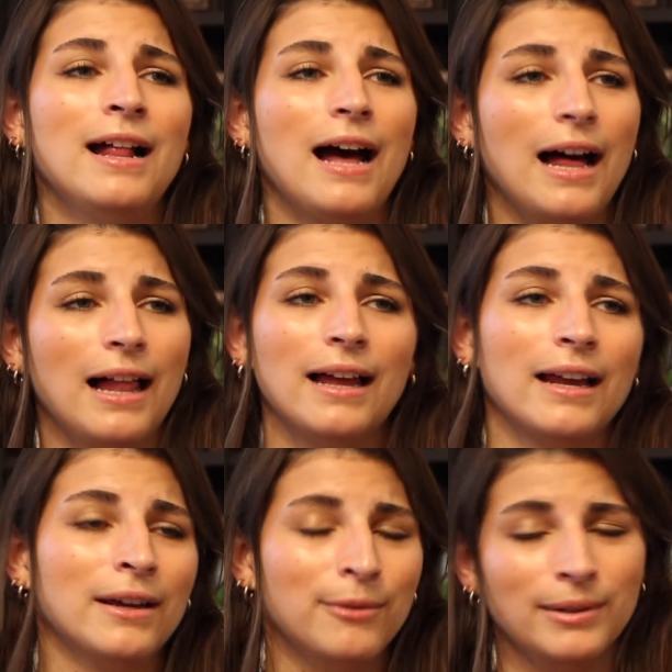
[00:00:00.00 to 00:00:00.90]

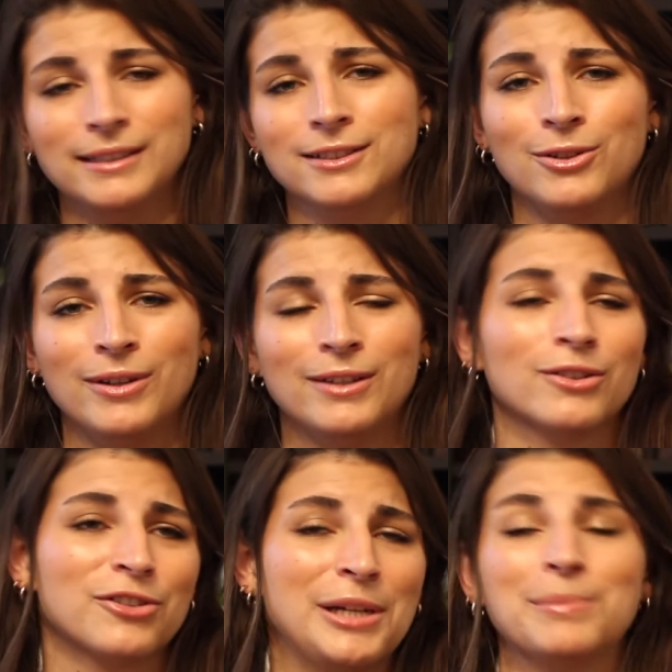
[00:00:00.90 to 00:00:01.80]
I will listen to it on
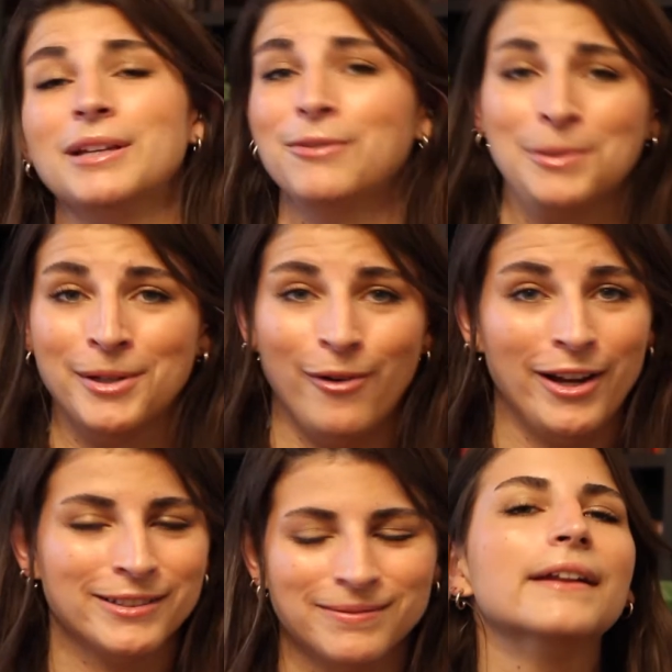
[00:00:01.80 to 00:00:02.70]
Scribd. It will be
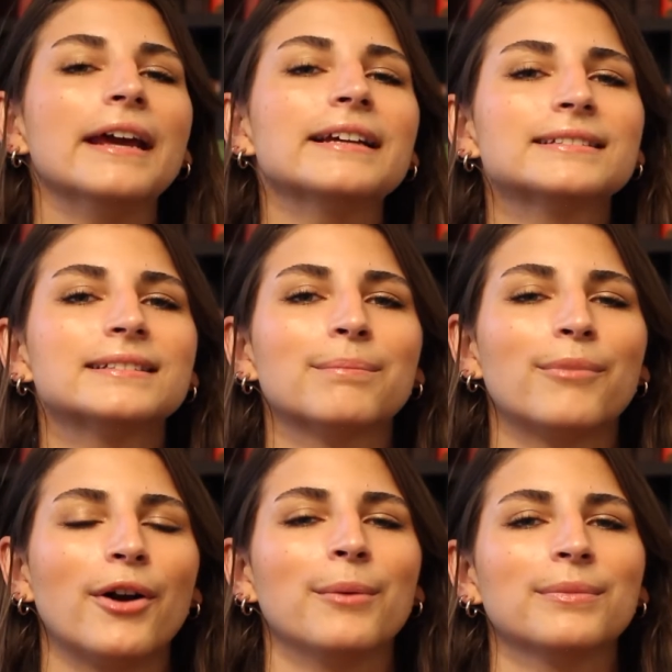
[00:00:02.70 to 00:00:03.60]
great. Next
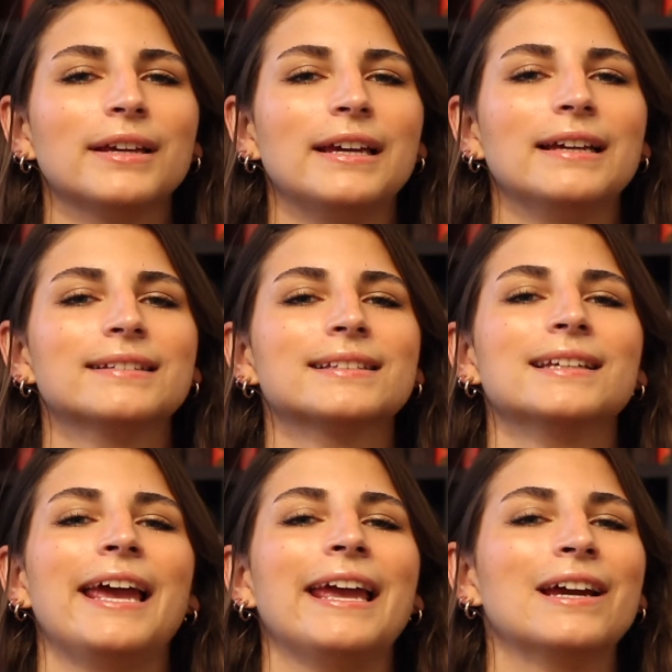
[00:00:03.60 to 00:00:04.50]
prompt is
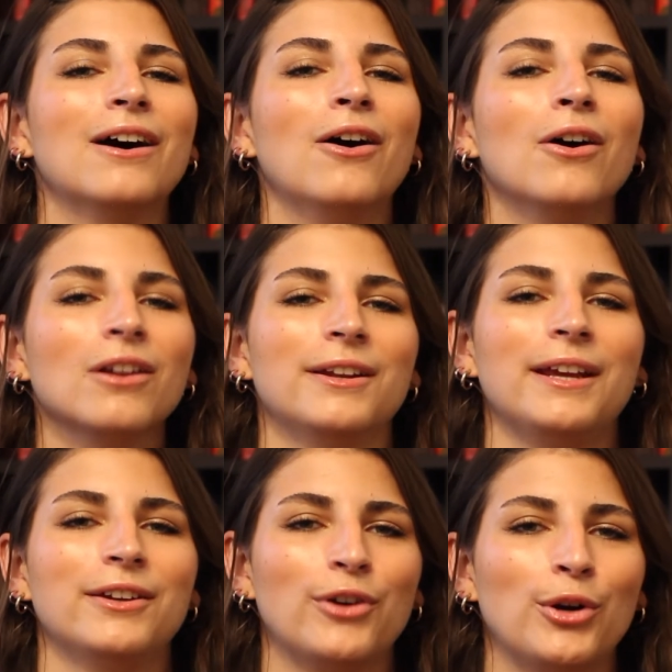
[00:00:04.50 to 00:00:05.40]
a
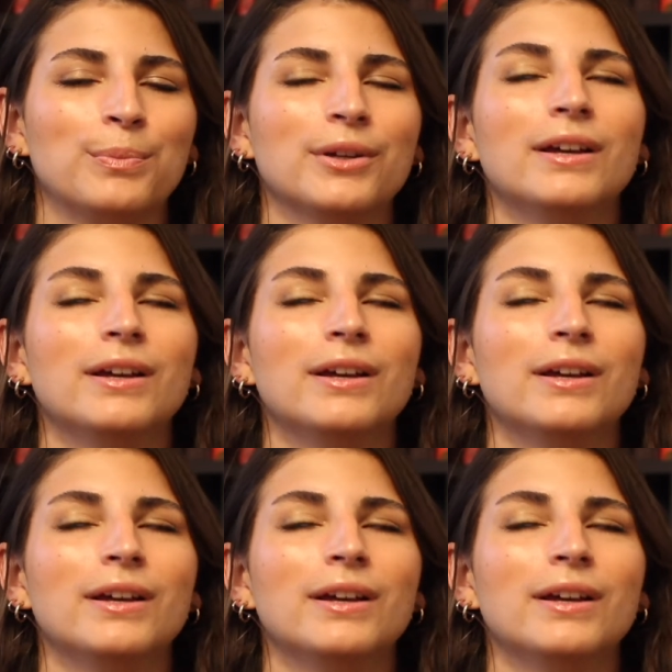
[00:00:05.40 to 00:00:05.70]
holiday trope.